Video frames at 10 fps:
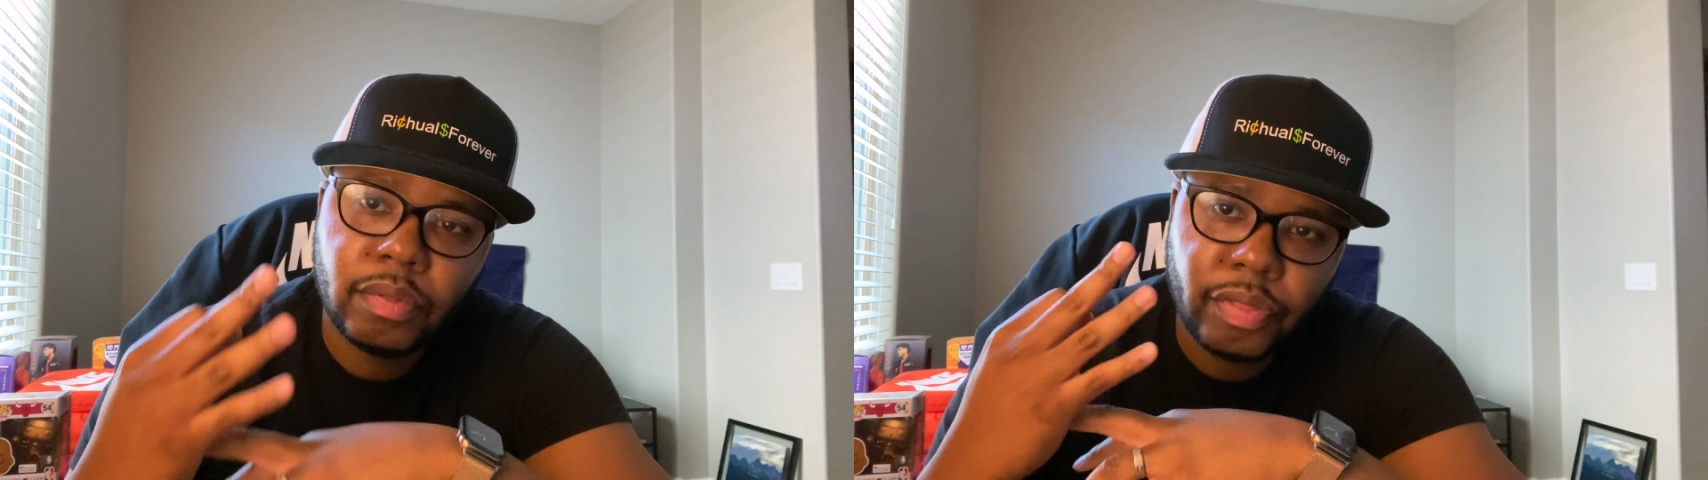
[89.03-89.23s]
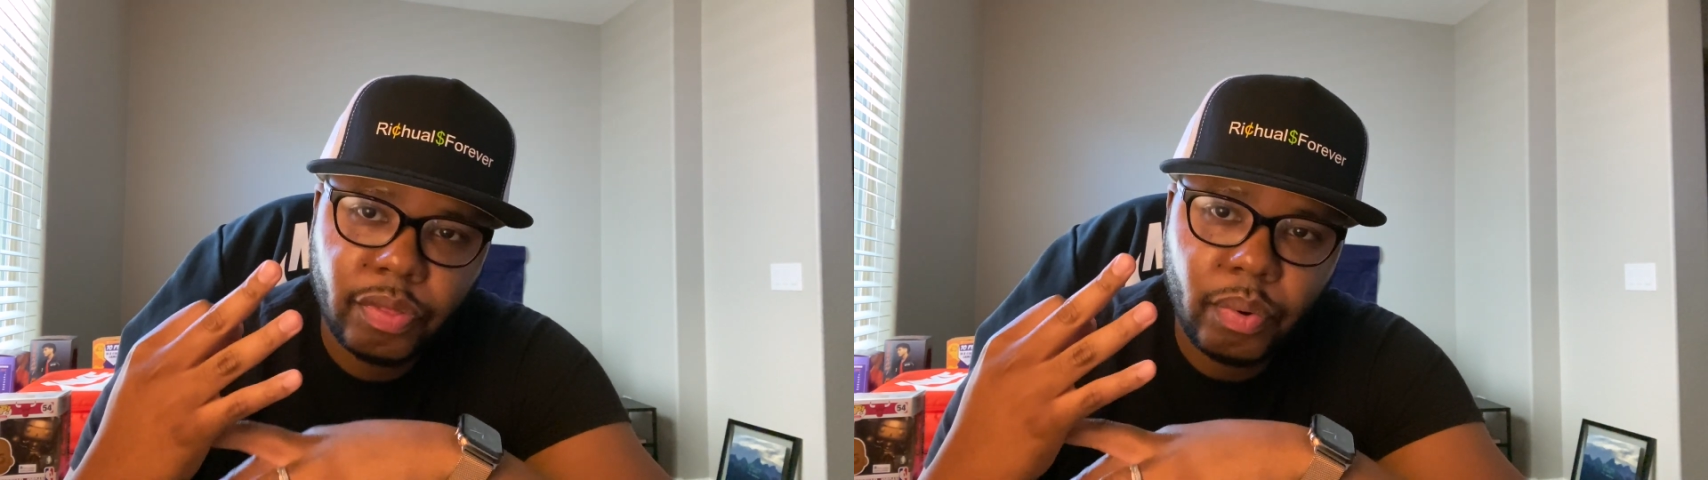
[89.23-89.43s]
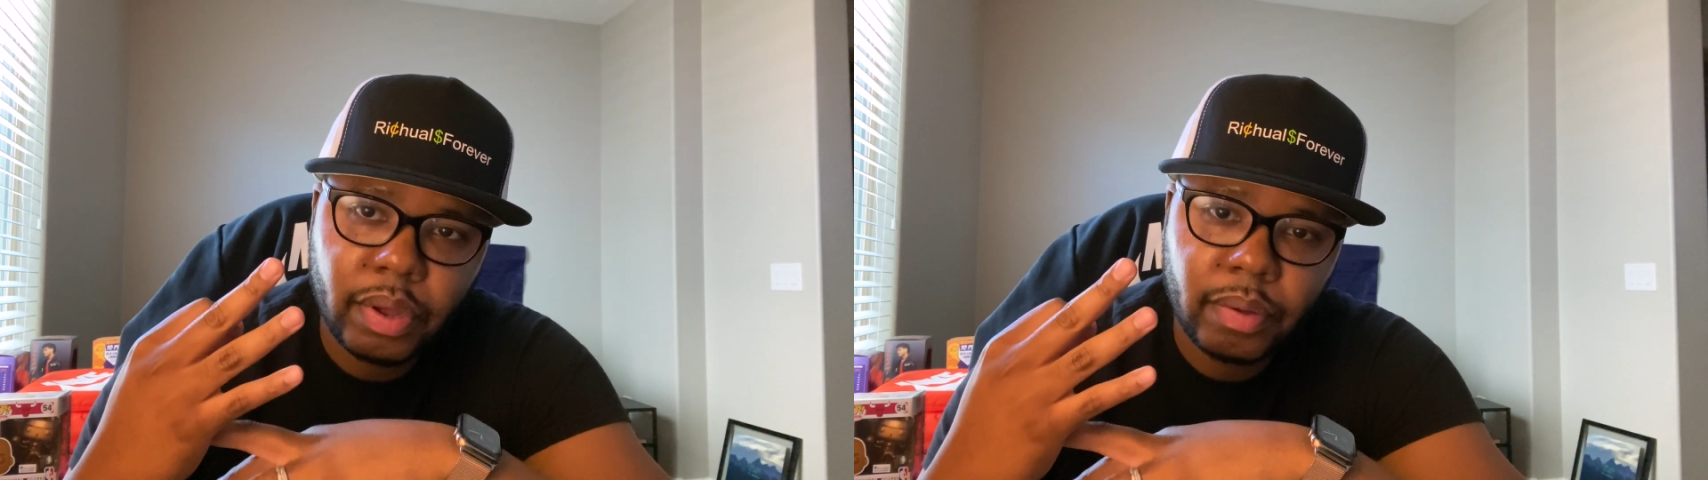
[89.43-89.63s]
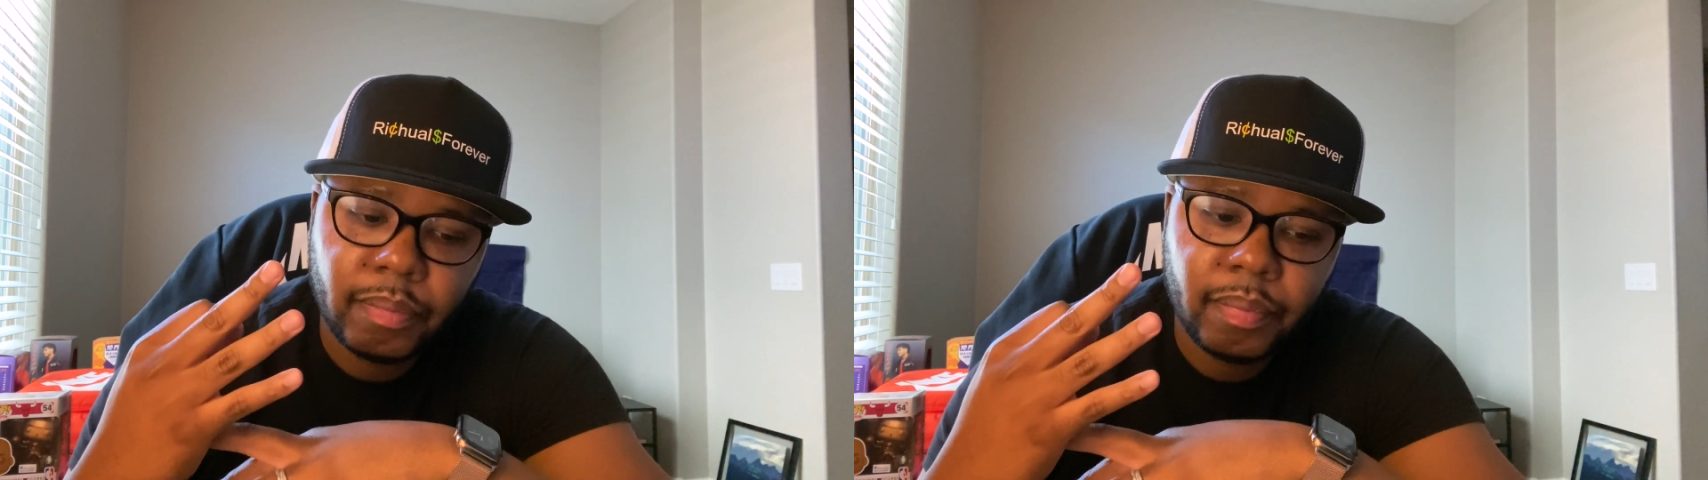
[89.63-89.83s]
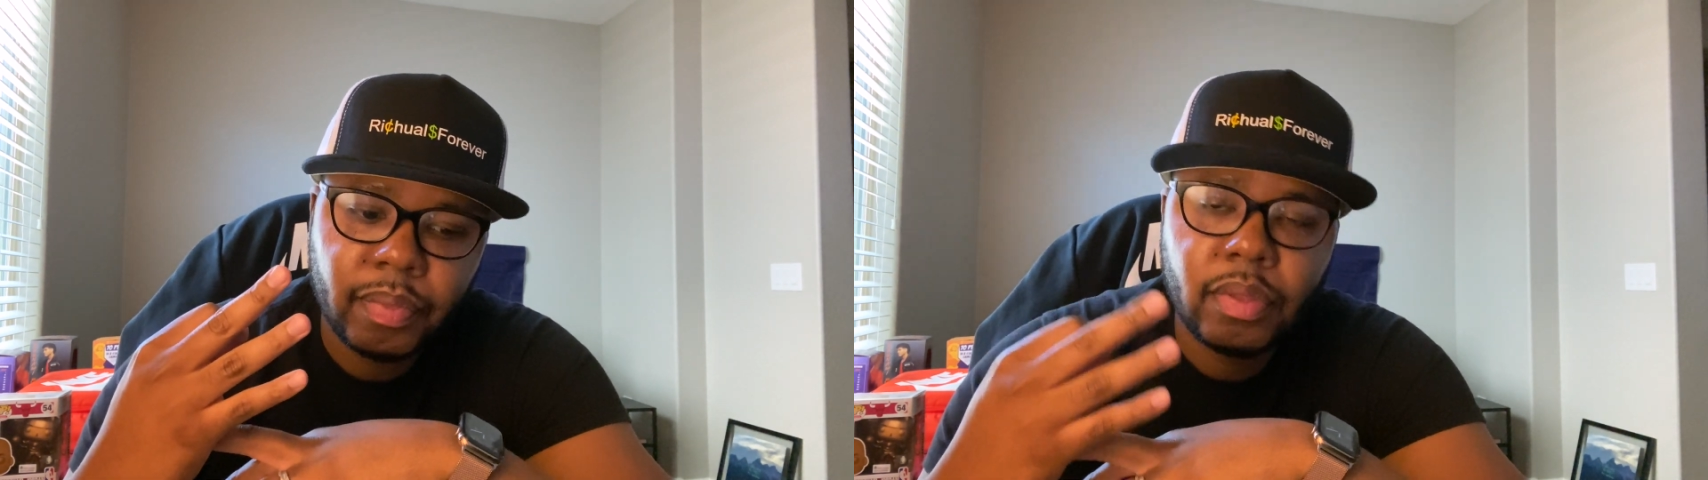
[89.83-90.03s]
3.
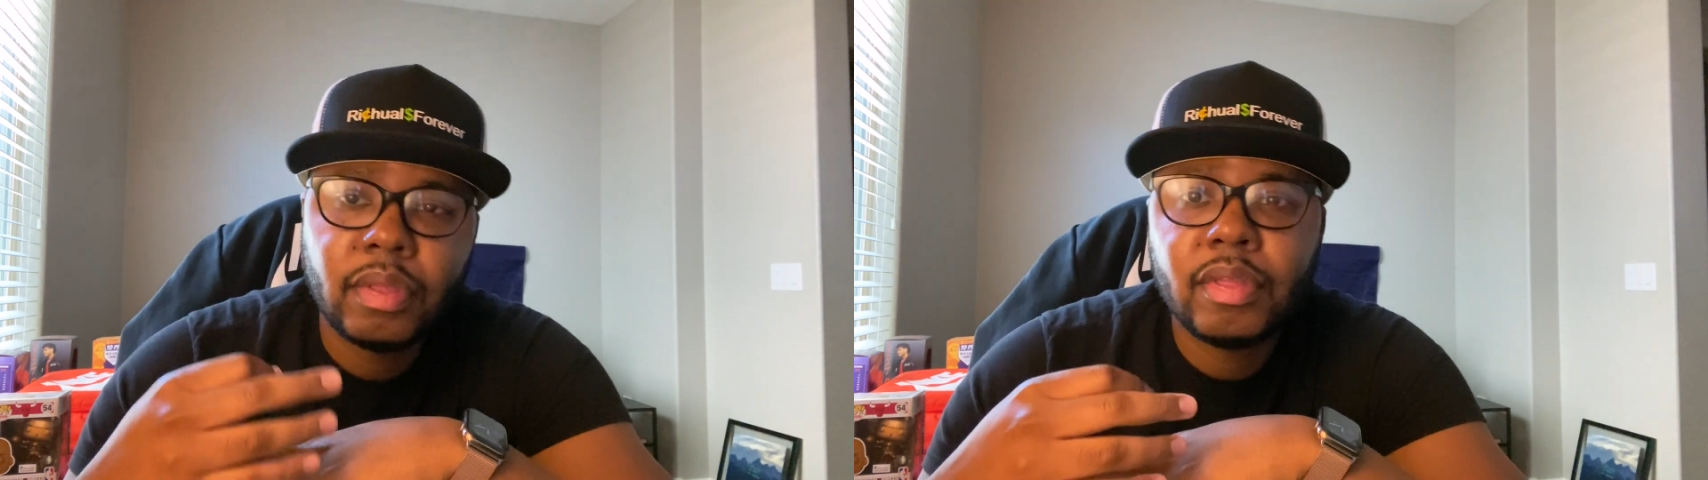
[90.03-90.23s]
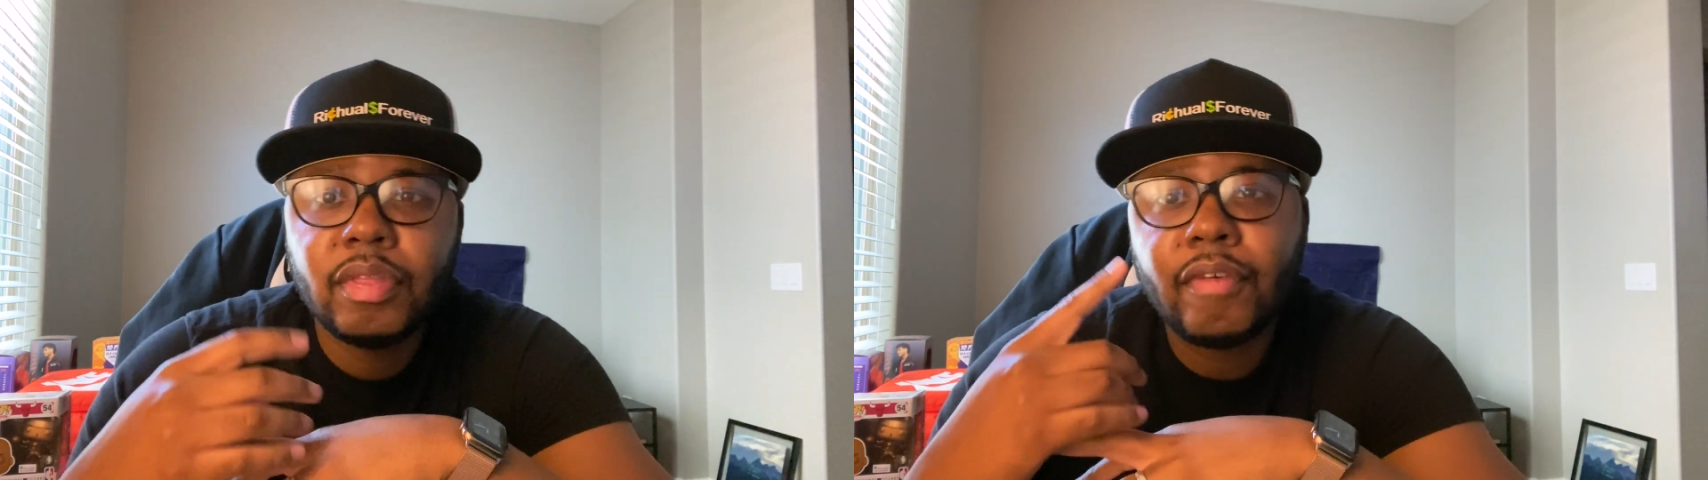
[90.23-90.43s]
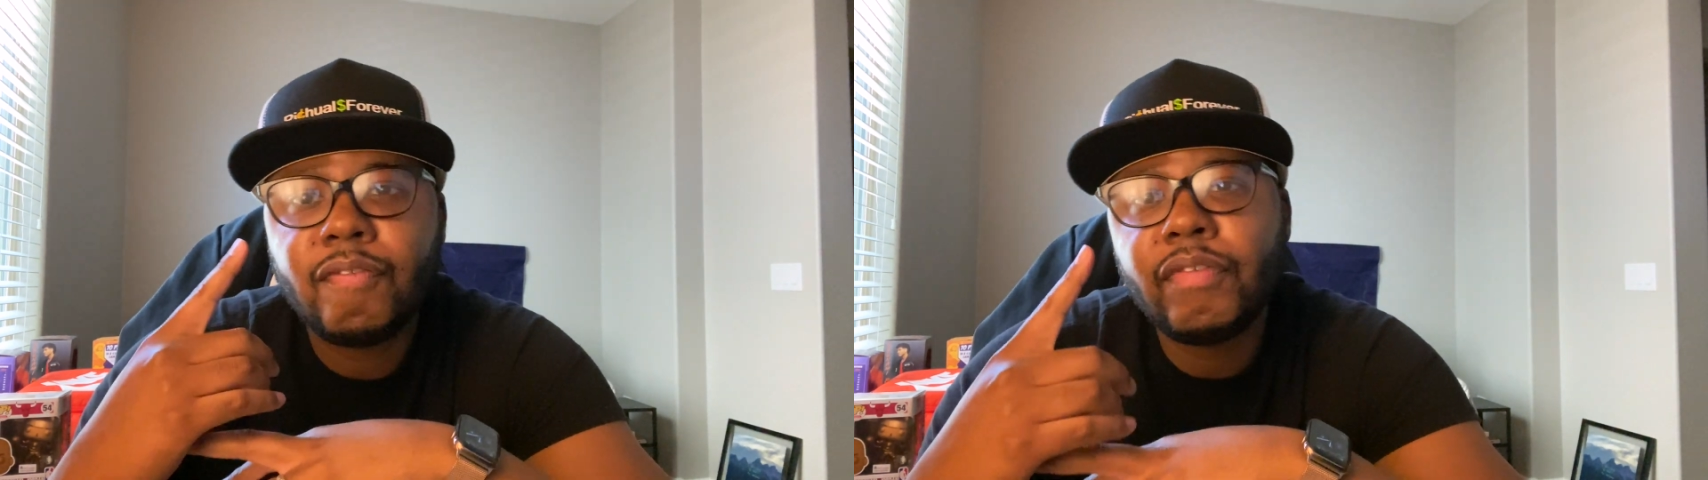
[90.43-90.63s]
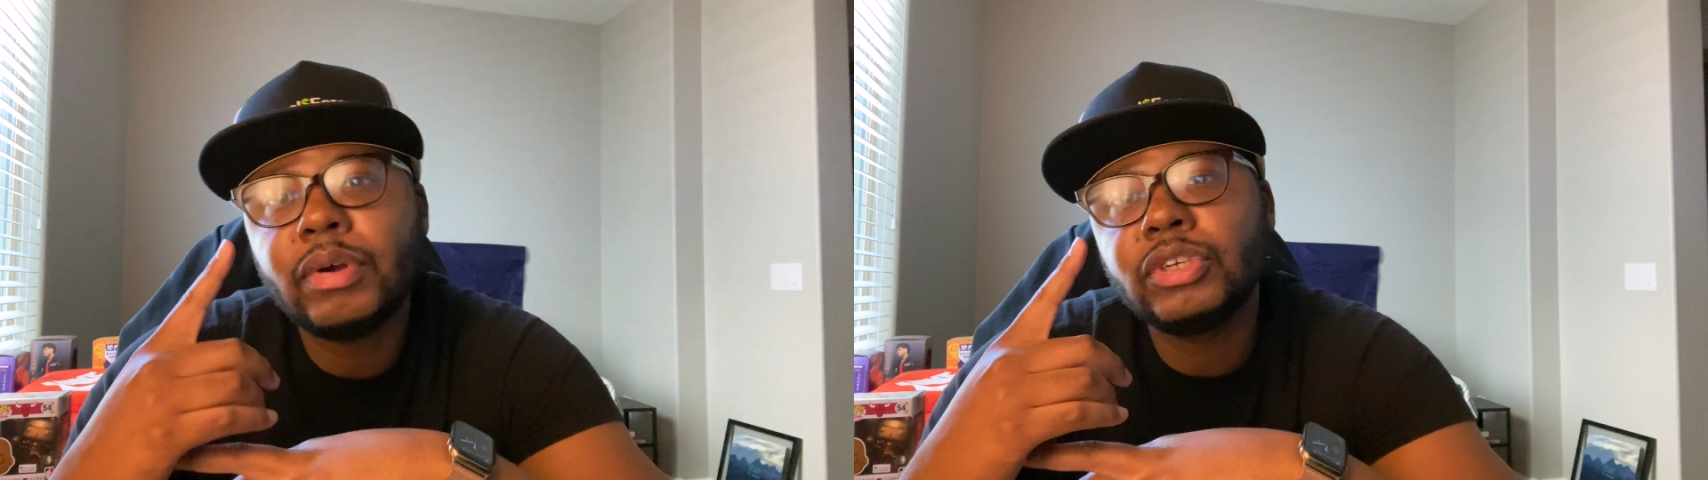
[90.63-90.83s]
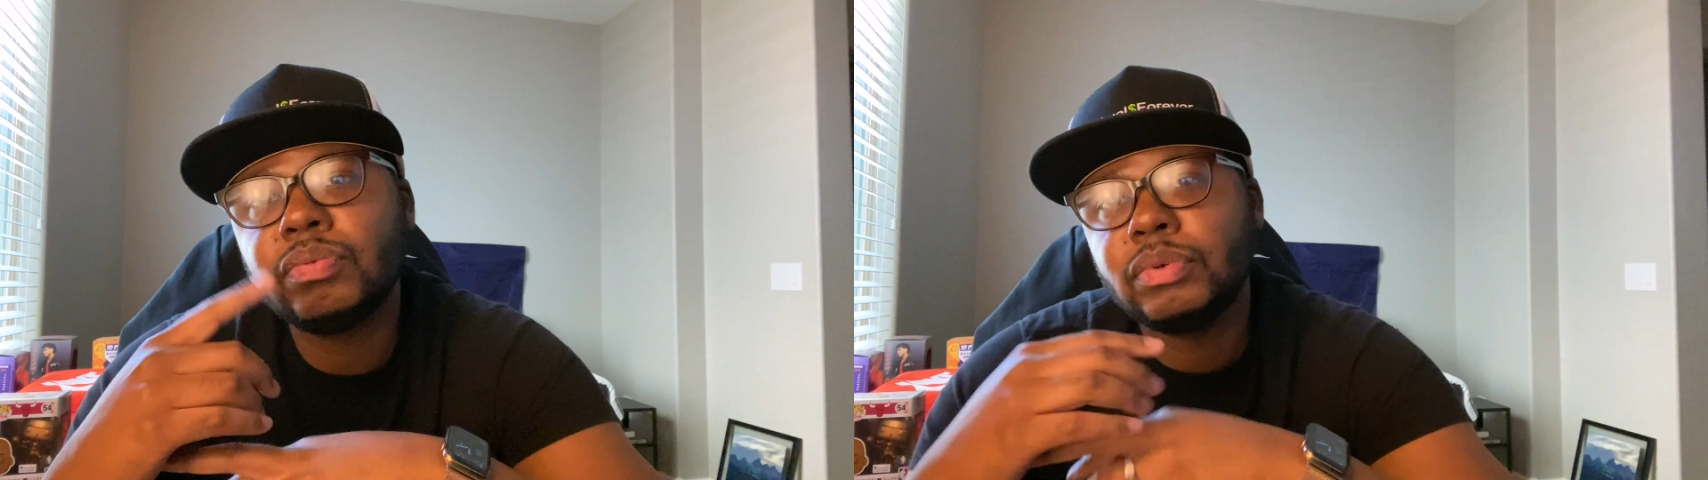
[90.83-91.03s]
The
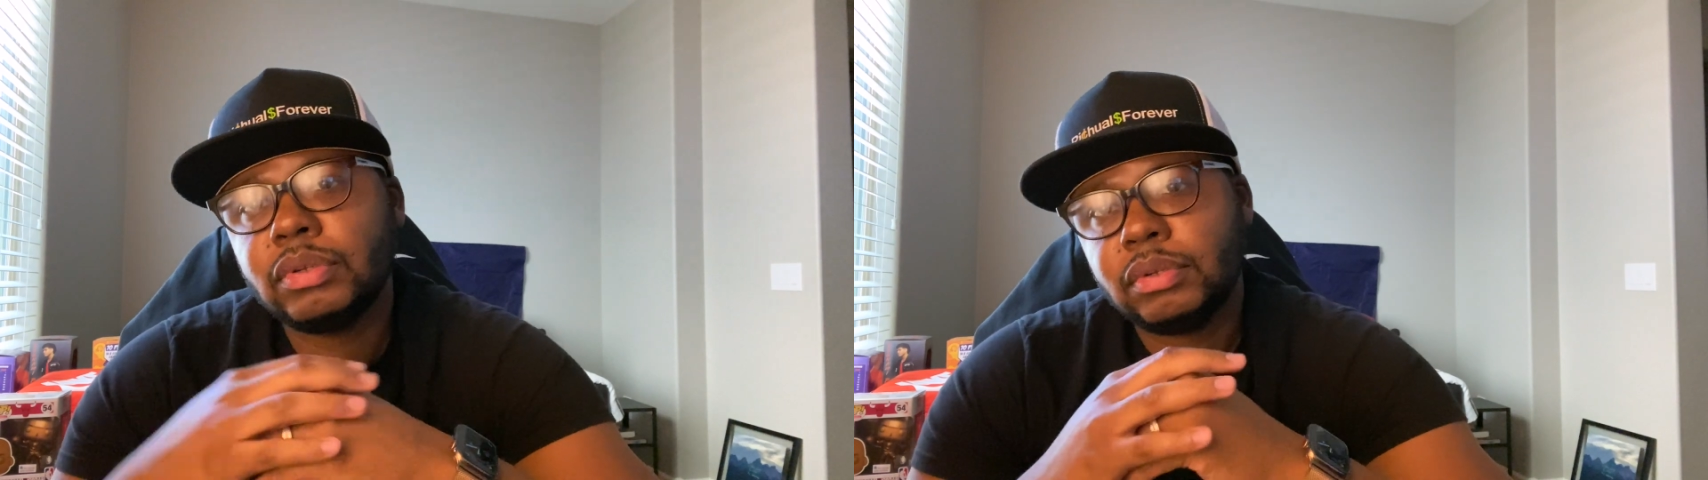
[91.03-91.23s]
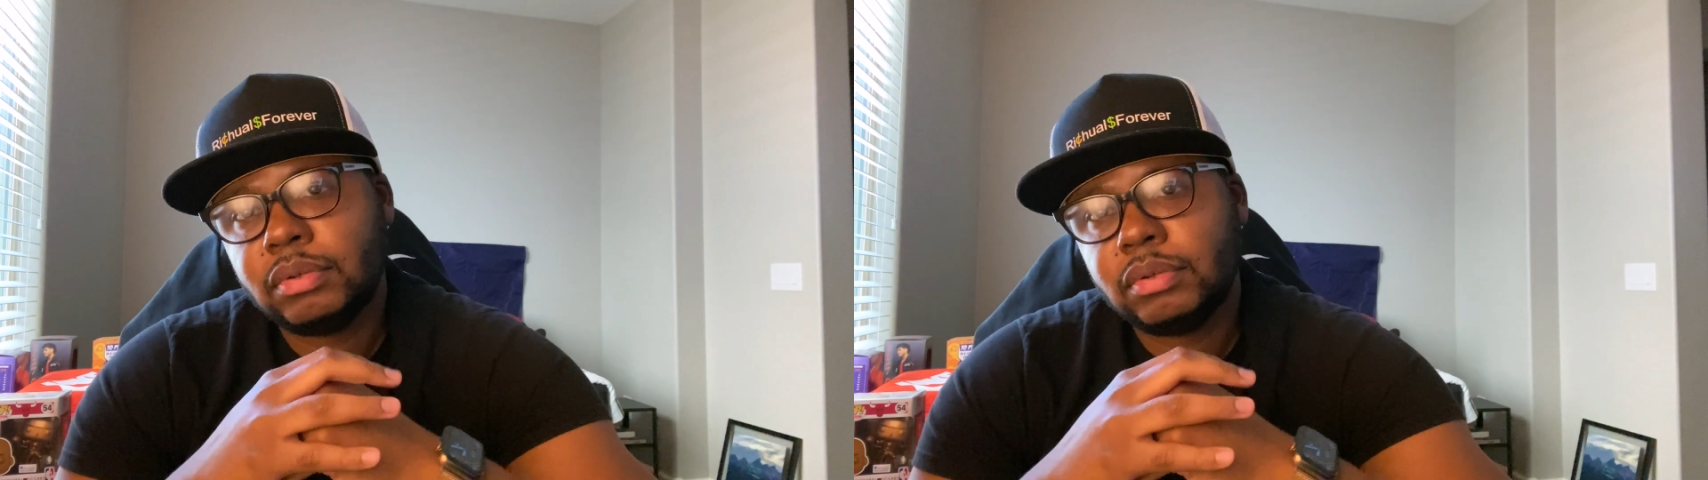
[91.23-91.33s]
first one.